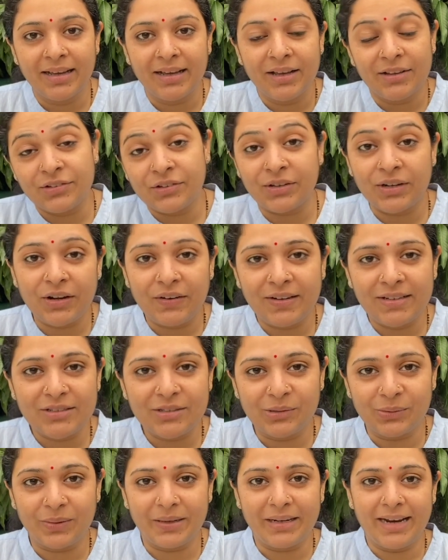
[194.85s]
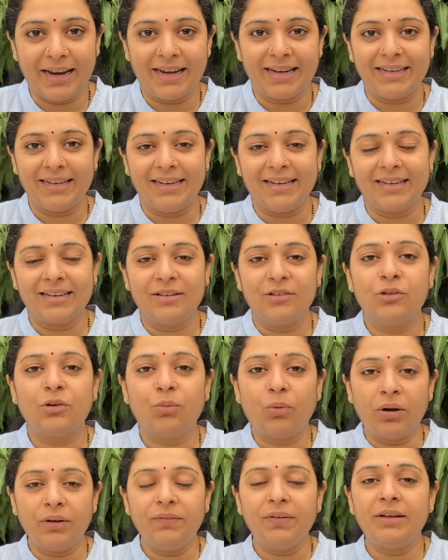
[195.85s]
So now let's do a technique. So
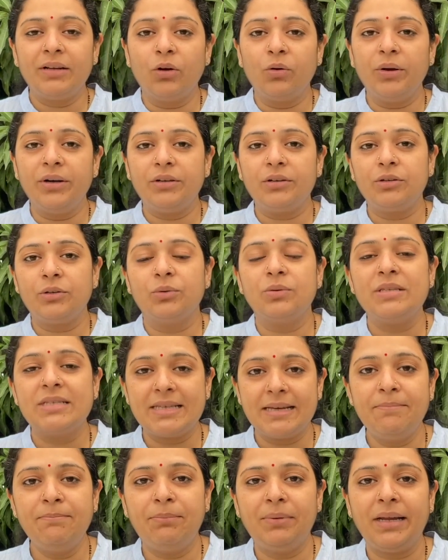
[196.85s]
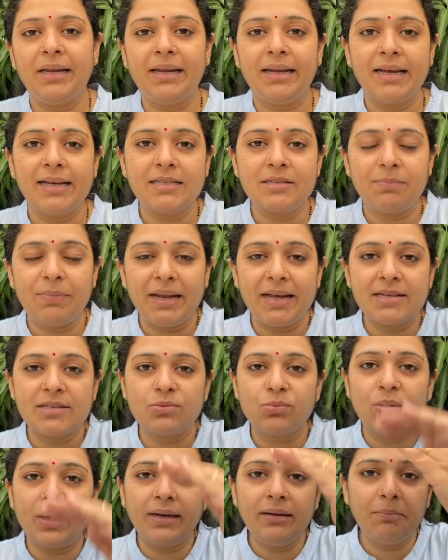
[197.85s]
what we're going to do simply is place
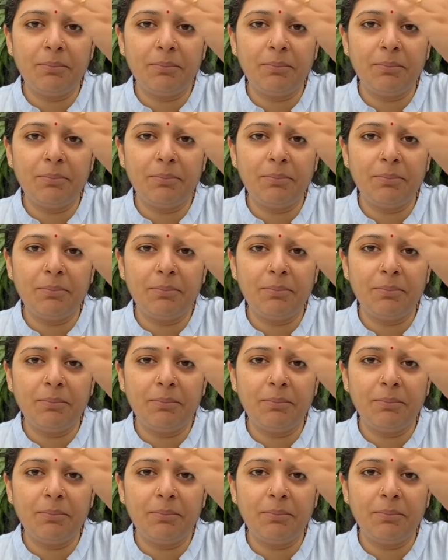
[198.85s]
one